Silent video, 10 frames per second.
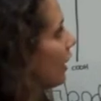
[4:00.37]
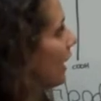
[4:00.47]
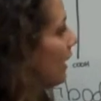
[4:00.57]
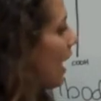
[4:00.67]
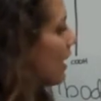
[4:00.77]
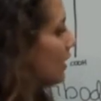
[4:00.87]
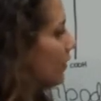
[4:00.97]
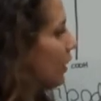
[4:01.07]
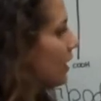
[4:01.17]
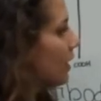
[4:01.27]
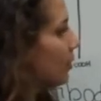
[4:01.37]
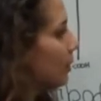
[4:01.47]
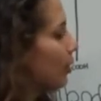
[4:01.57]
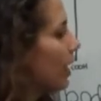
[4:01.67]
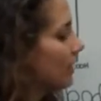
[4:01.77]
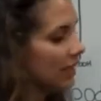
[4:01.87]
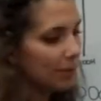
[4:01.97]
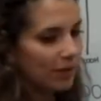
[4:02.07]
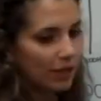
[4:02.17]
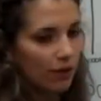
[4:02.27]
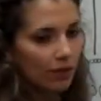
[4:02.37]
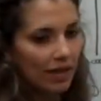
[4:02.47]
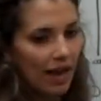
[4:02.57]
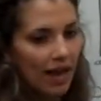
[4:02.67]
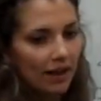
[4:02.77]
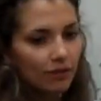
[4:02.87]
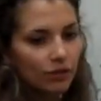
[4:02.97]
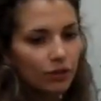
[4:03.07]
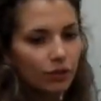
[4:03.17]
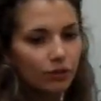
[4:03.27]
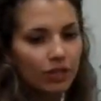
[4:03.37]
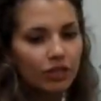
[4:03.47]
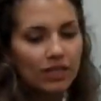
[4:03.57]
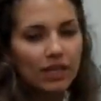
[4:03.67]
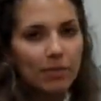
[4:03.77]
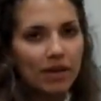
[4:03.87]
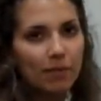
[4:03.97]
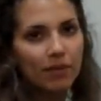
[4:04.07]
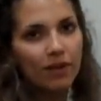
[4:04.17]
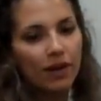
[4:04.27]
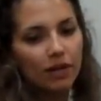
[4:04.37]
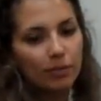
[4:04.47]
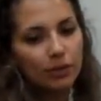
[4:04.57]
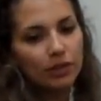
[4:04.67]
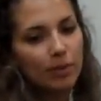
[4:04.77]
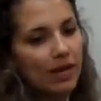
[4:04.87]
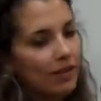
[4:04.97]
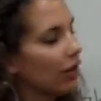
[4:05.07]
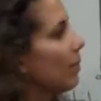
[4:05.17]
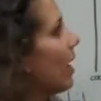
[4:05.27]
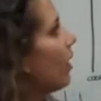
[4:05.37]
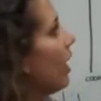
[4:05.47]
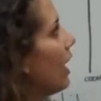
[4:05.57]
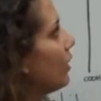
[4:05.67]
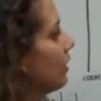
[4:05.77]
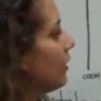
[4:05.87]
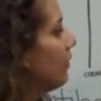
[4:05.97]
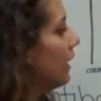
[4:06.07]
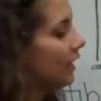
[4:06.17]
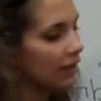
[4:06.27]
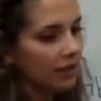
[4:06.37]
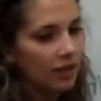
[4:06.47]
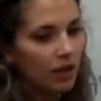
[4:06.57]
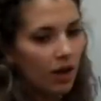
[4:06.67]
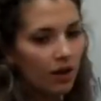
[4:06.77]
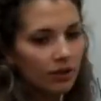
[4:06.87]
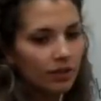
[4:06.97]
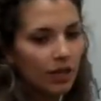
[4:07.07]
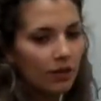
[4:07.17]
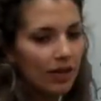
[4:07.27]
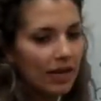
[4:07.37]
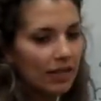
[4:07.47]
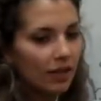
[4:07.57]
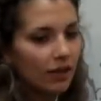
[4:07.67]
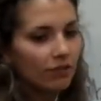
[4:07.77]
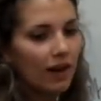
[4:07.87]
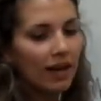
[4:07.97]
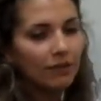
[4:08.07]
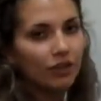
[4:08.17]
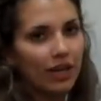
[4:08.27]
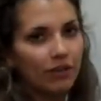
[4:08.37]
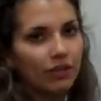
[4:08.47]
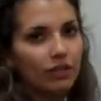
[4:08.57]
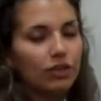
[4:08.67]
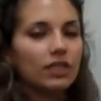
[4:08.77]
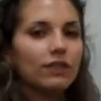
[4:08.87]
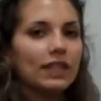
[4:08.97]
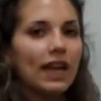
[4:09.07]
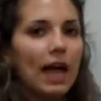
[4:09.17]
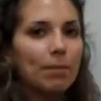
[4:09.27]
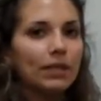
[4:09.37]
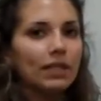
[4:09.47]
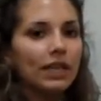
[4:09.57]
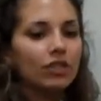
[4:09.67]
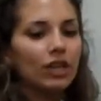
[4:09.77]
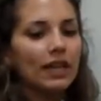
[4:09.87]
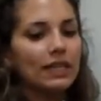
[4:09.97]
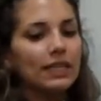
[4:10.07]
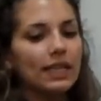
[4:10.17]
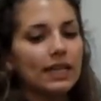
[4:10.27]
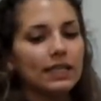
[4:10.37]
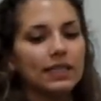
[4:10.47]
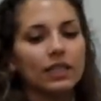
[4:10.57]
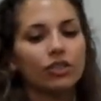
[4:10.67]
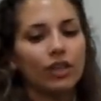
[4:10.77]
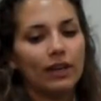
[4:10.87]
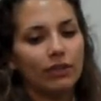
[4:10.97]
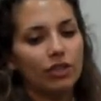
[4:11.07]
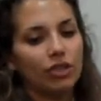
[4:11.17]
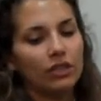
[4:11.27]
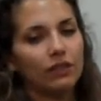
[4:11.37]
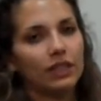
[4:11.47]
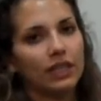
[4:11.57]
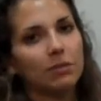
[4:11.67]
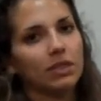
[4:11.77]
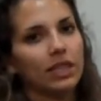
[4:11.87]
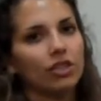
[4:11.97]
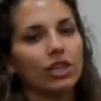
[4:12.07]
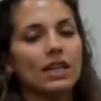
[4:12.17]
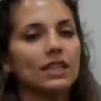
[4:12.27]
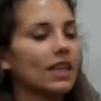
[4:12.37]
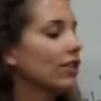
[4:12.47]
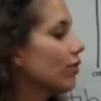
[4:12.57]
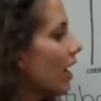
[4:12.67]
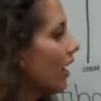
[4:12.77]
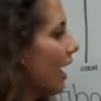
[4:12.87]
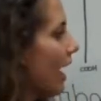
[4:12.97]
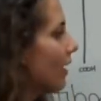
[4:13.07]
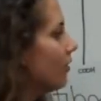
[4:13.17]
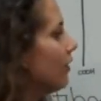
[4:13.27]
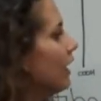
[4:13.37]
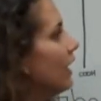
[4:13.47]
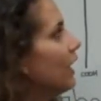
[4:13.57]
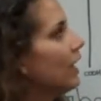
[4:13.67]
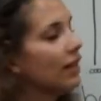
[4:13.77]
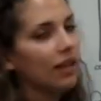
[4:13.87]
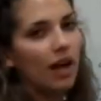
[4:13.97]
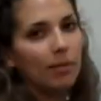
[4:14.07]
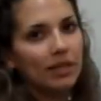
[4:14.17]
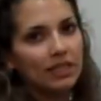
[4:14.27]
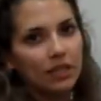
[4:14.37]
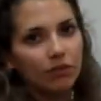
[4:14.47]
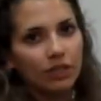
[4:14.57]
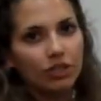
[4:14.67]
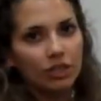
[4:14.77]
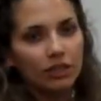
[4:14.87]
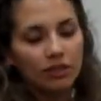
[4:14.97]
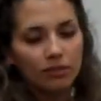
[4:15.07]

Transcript: chain has a very similar process, but they only have 2 regions that make up the variable domain. There are about 100 V also, and there are 5 J regions for the kappa light chains and 6 J regions for the lambda light chains. They do not have a D region